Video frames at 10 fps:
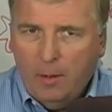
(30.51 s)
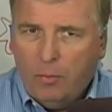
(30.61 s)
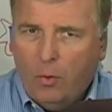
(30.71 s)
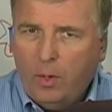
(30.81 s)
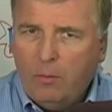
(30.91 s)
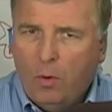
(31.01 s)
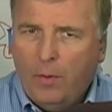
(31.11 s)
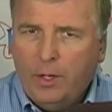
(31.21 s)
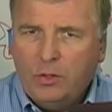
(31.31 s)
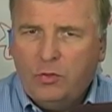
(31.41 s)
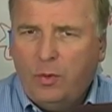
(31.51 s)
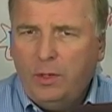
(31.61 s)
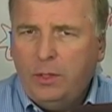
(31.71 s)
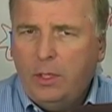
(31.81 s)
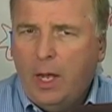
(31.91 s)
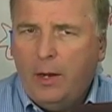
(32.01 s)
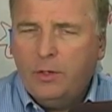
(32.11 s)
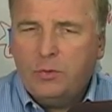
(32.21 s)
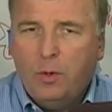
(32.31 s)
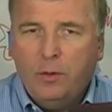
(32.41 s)
pouring more than a trillion
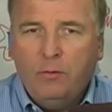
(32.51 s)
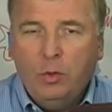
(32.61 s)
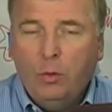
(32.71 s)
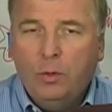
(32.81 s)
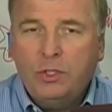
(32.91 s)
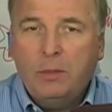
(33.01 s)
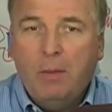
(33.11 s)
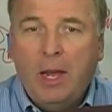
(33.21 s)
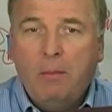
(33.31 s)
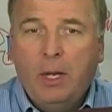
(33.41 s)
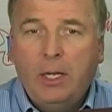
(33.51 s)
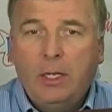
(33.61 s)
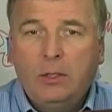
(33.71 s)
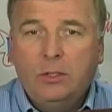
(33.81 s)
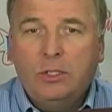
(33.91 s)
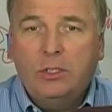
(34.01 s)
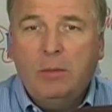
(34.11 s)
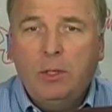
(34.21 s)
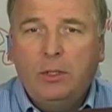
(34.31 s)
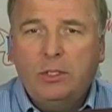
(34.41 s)
dollars worth of yours and my money into
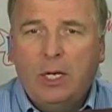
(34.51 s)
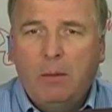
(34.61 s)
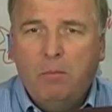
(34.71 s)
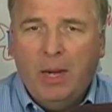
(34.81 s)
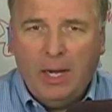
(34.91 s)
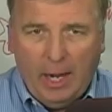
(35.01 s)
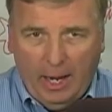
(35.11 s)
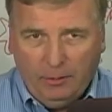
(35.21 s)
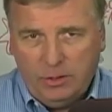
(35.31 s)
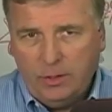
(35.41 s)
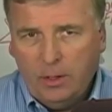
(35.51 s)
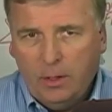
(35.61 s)
stimulus and bailouts.